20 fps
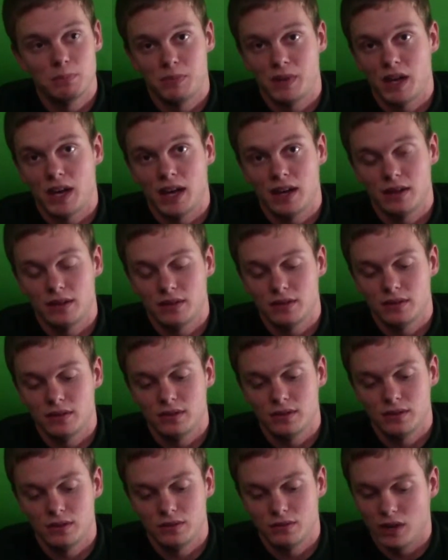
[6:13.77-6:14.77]
skip
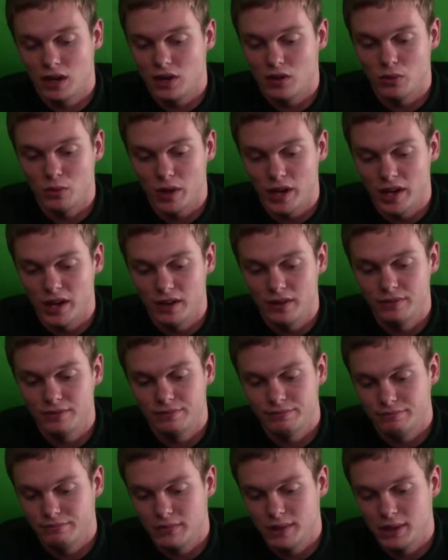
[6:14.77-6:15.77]
that right
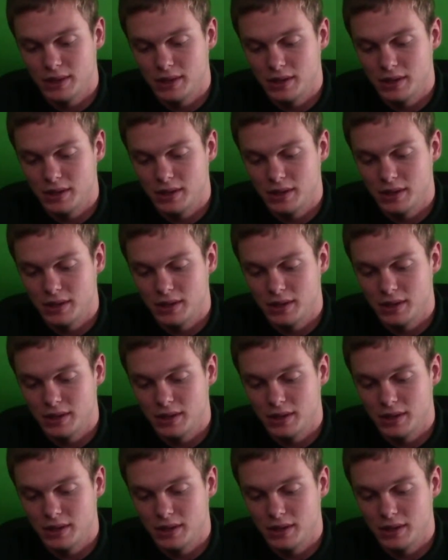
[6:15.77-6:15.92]
away.